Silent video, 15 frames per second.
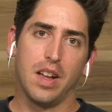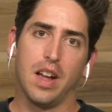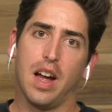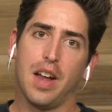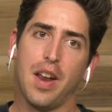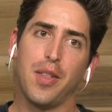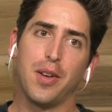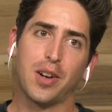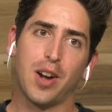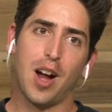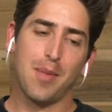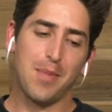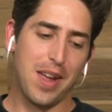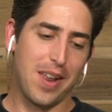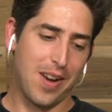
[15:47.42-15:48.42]
Another
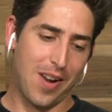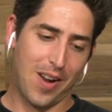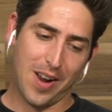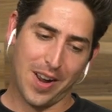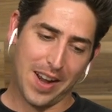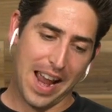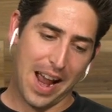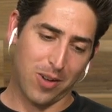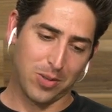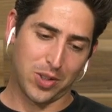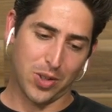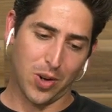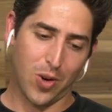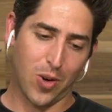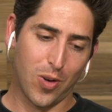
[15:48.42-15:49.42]
comment on
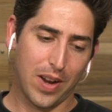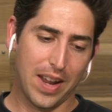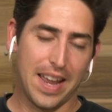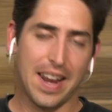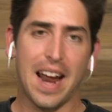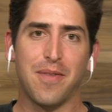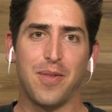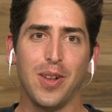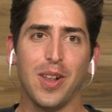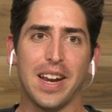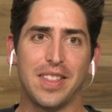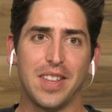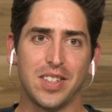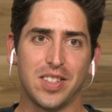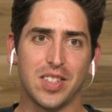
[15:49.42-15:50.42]
outsole, and I feel
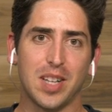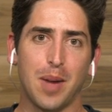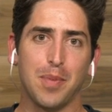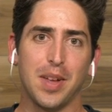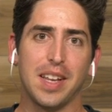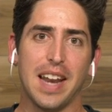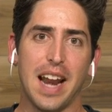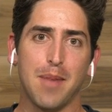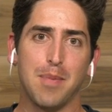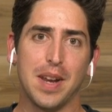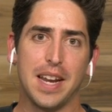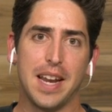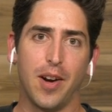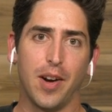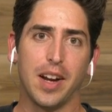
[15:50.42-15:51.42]
like this is something that I've been
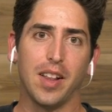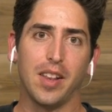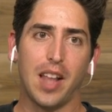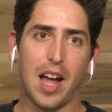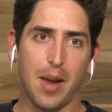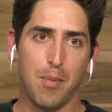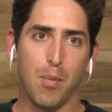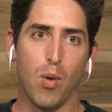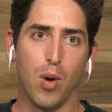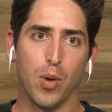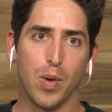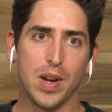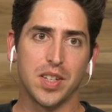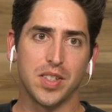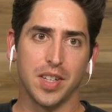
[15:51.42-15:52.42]
hearing a lot more
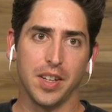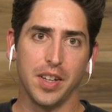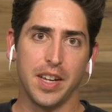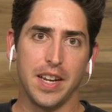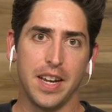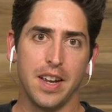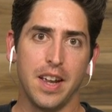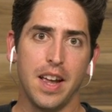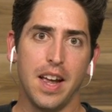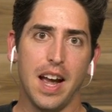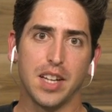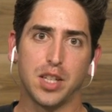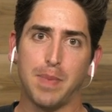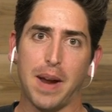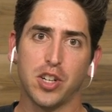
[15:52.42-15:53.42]
recently,
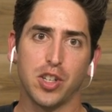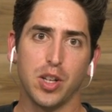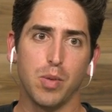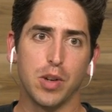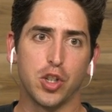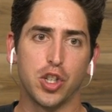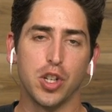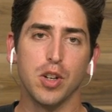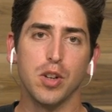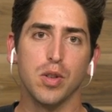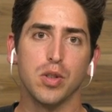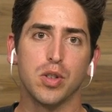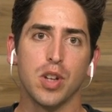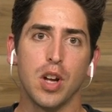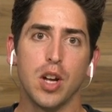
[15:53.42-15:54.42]
especially with
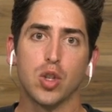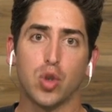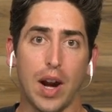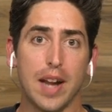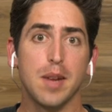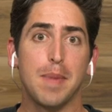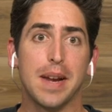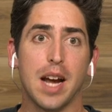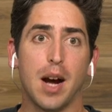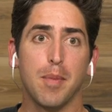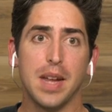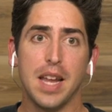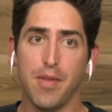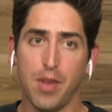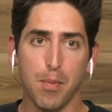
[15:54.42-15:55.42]
shoes trying to become
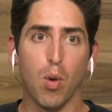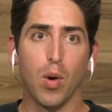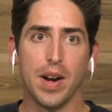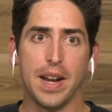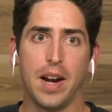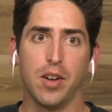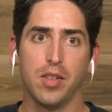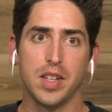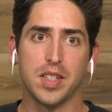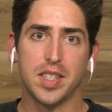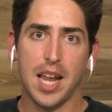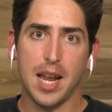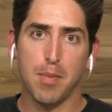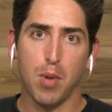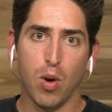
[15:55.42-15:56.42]
even more inherently
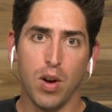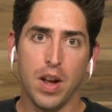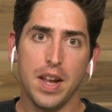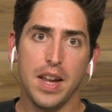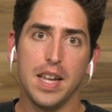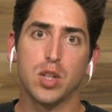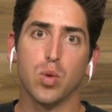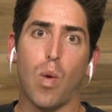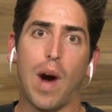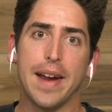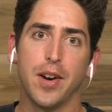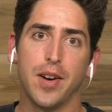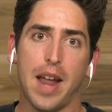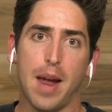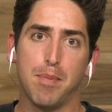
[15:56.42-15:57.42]
stable, is
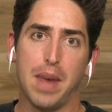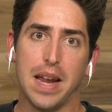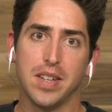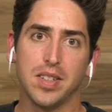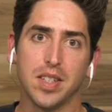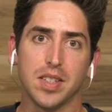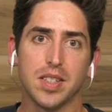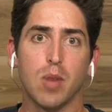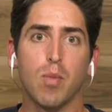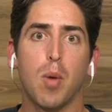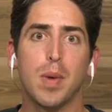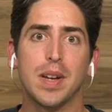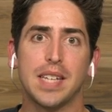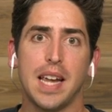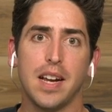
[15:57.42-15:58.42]
wider net bases. And when
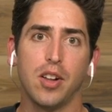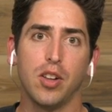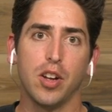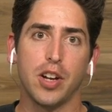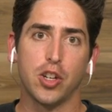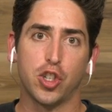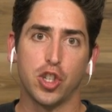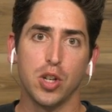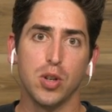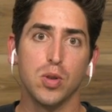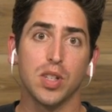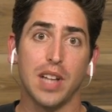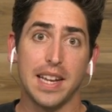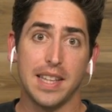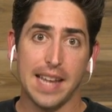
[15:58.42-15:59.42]
we take a look at
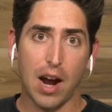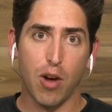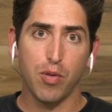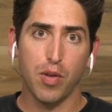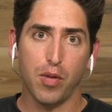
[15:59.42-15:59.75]
shoes like the Alpha